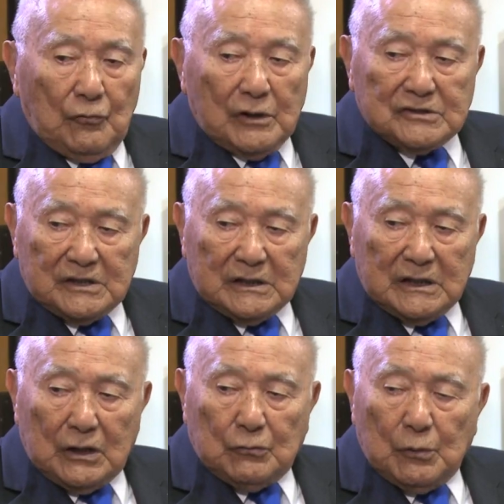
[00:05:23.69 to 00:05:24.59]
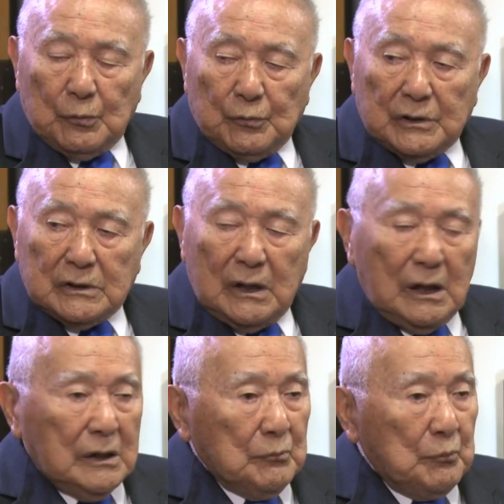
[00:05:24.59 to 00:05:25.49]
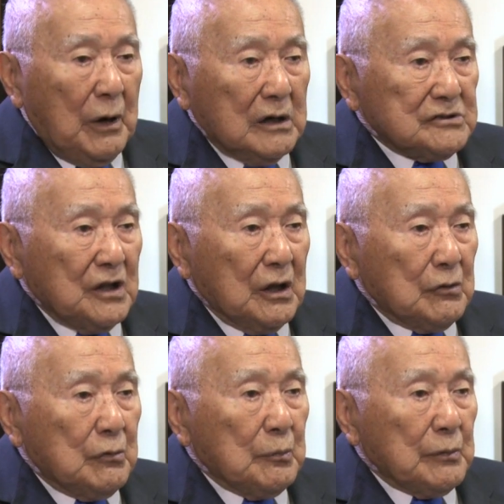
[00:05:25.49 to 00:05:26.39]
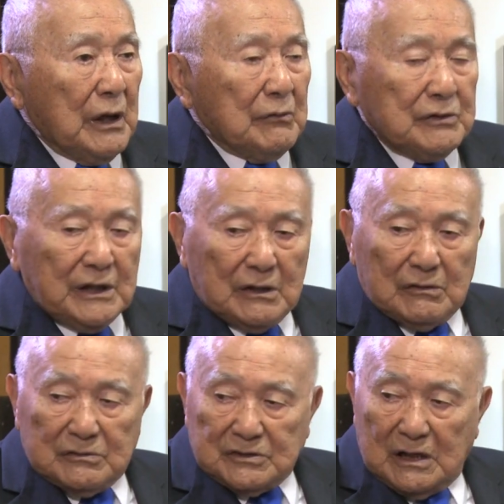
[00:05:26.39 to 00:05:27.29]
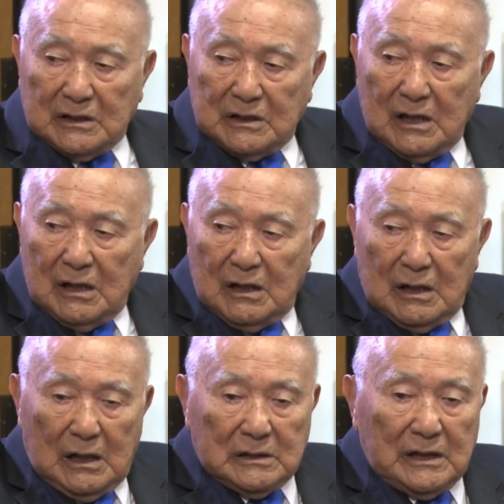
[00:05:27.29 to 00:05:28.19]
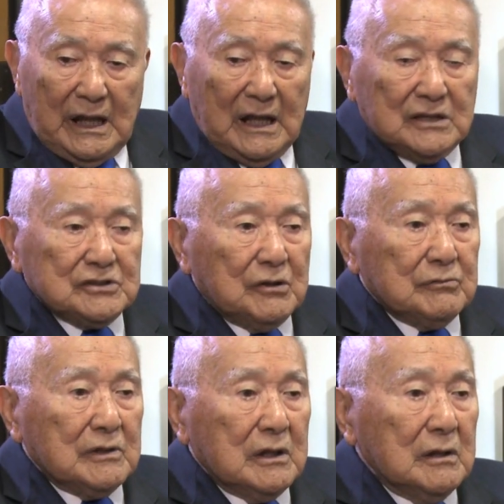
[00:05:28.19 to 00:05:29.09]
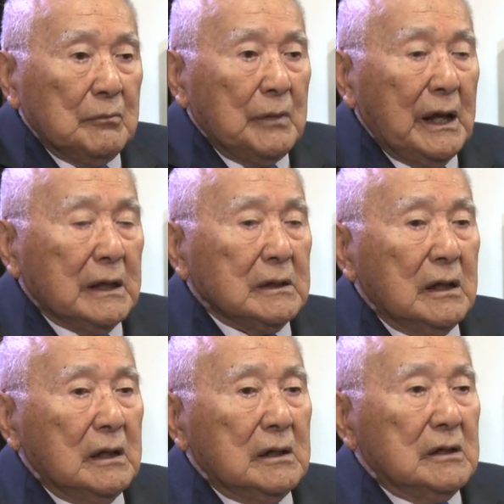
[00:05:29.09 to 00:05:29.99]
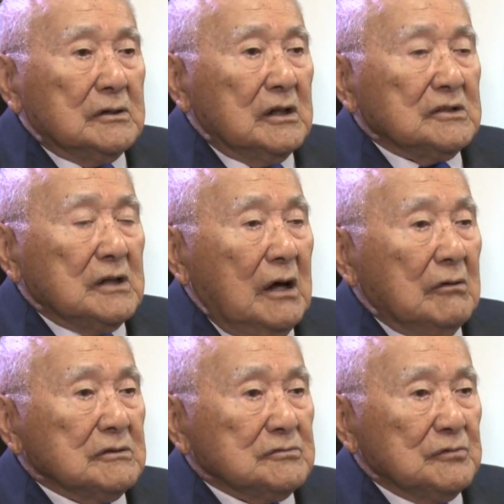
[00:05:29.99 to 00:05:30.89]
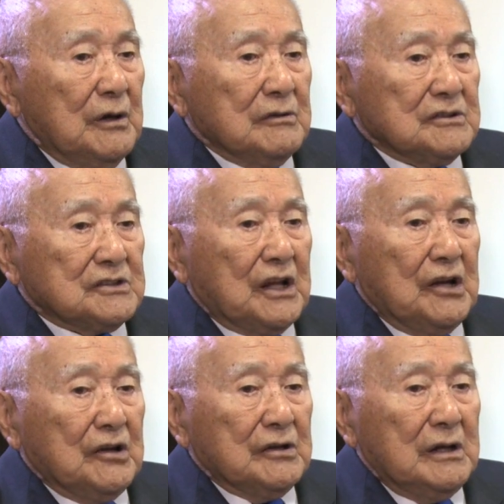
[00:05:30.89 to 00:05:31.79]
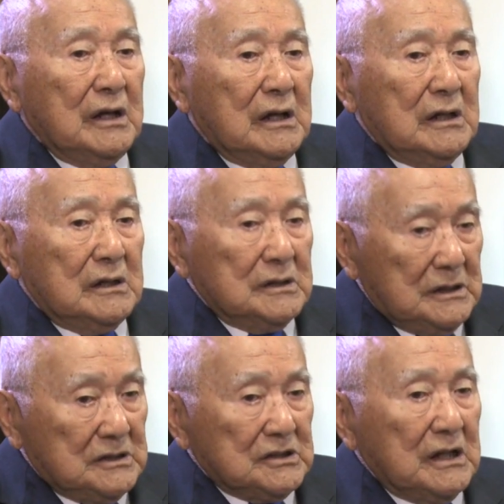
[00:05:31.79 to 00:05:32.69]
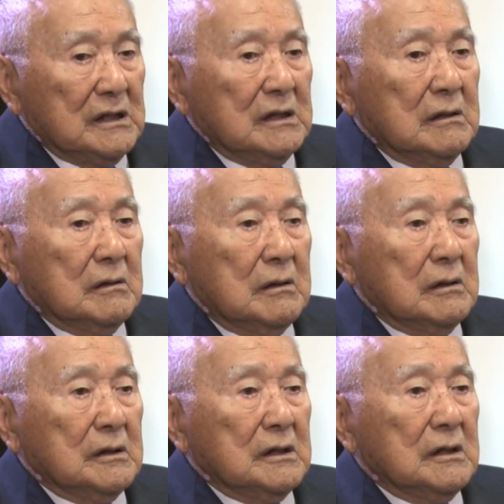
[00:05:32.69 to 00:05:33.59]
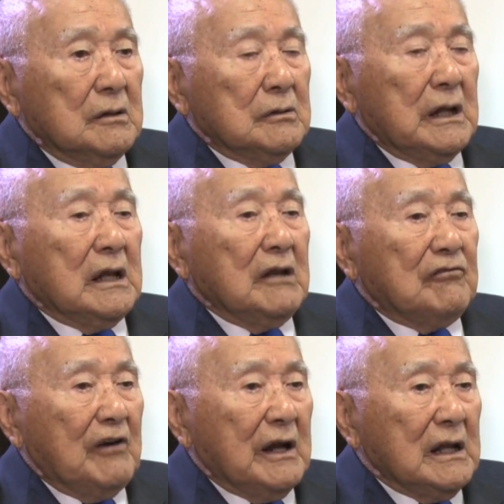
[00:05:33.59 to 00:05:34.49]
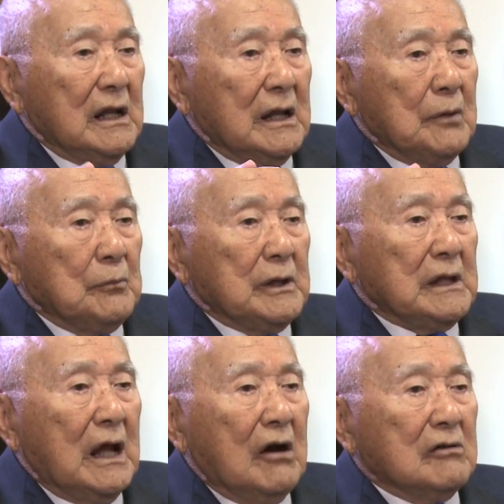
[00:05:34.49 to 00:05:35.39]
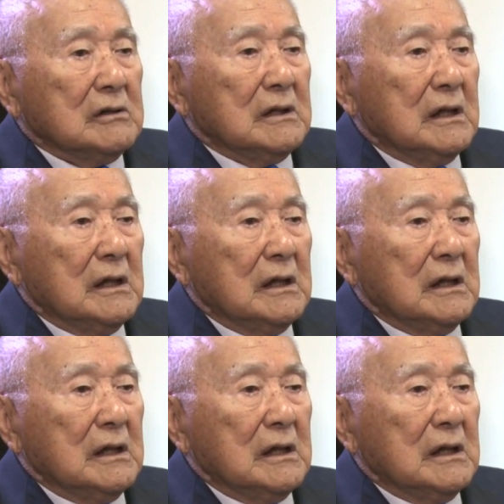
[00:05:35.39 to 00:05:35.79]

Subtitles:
wrestling equipment, boxing equipment, everything was on the edge of the mat. Because I was very scared. He said, and then he finally let me down.